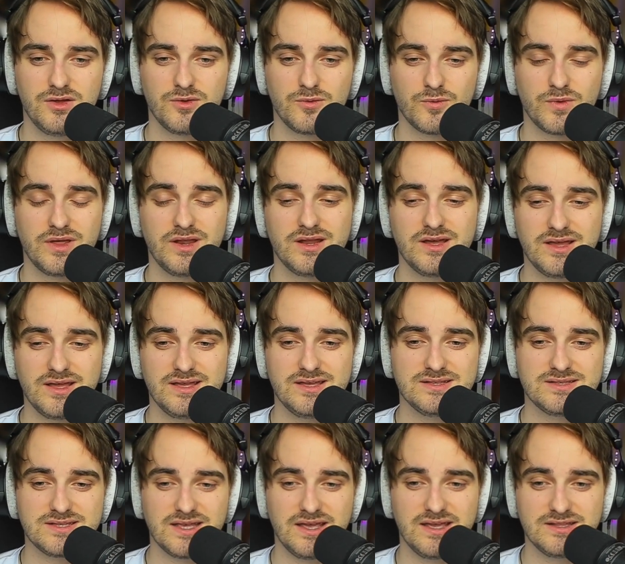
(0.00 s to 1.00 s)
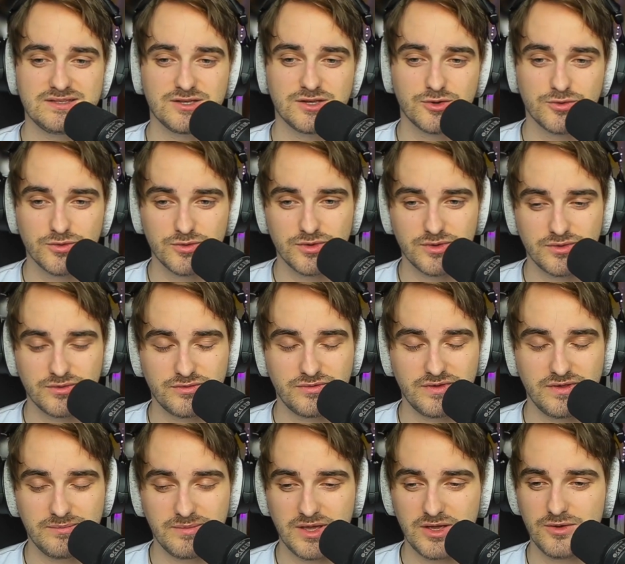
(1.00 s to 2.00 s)
Rena is a Togruta
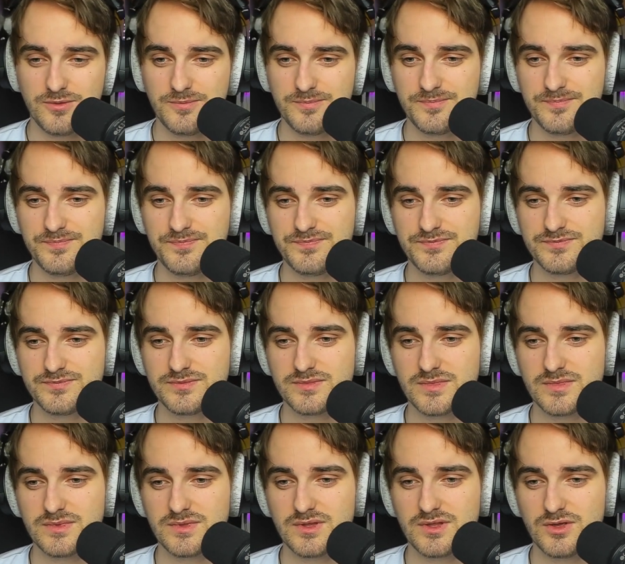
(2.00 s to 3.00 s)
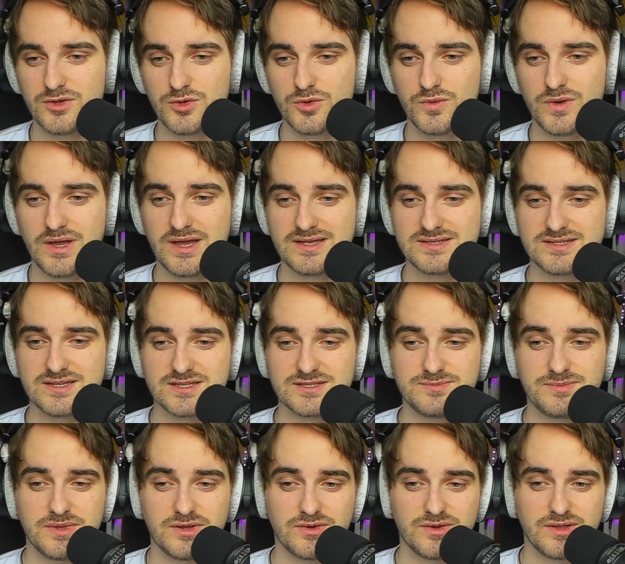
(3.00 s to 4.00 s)
female who has
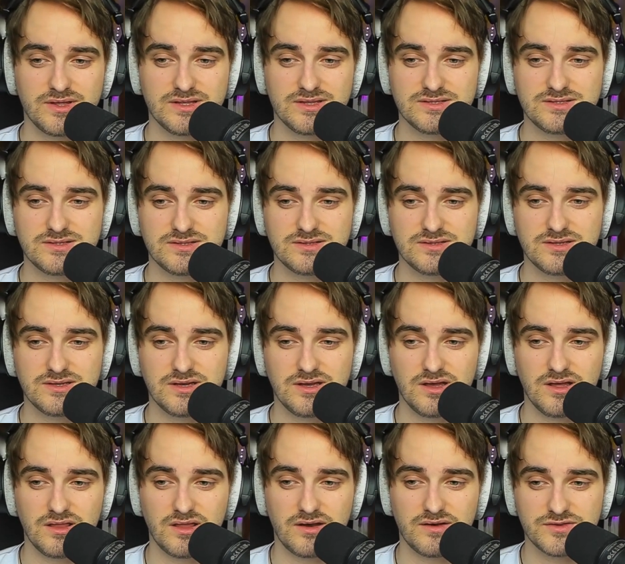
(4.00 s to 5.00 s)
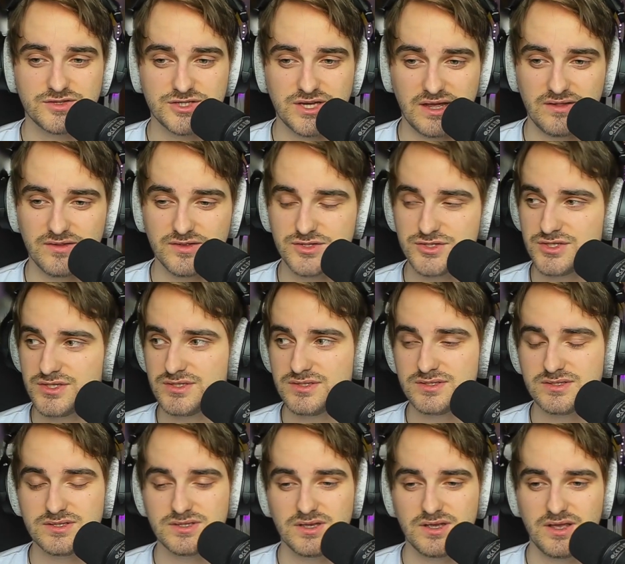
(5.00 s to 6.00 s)
experienced a lot of
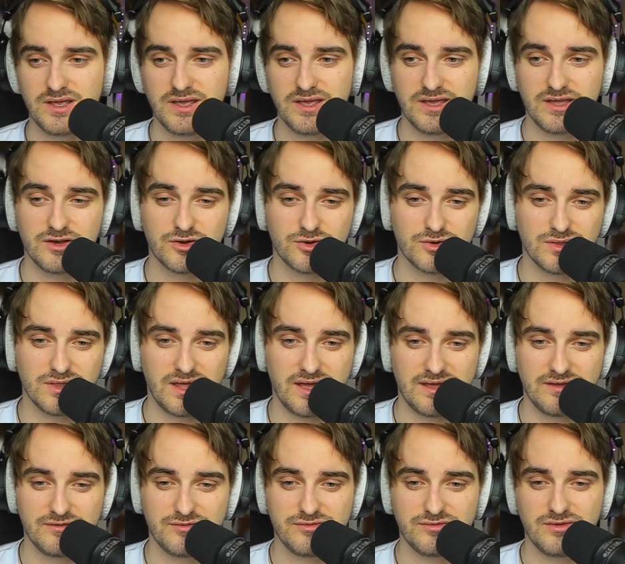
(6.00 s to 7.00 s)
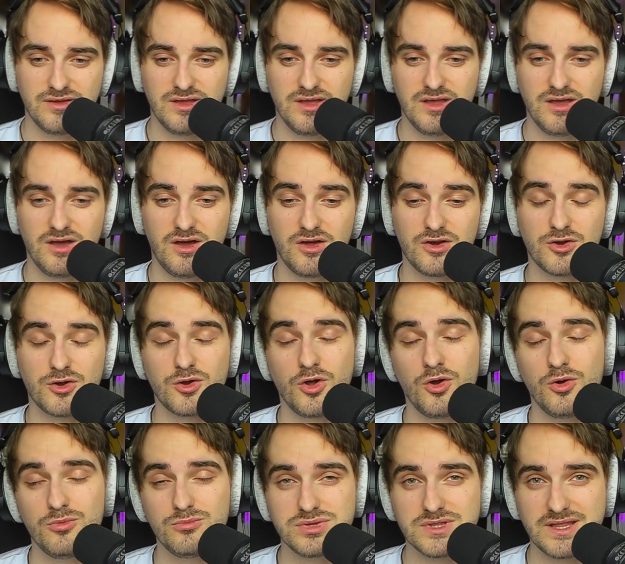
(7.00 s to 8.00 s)
challenges in her life on her
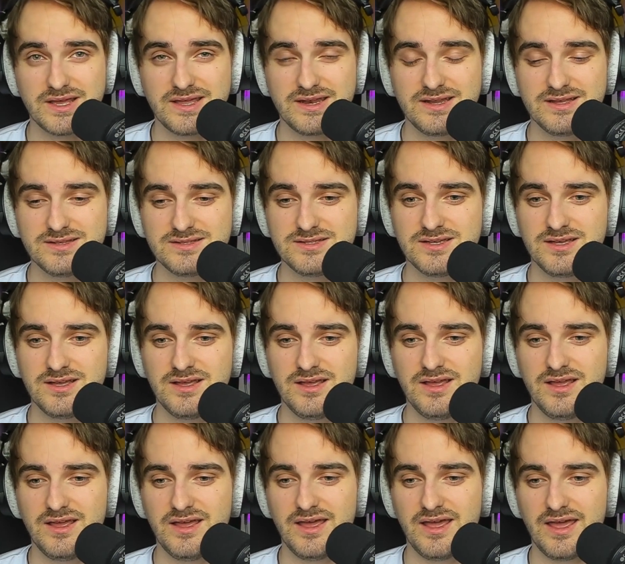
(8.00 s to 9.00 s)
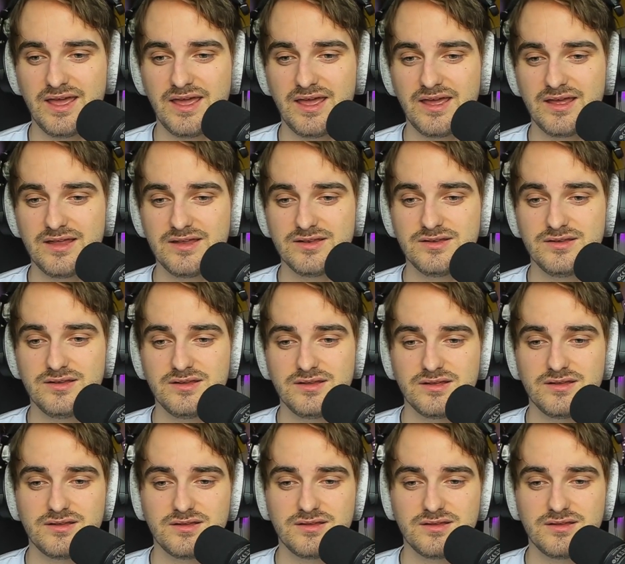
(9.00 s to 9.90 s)
home planet, and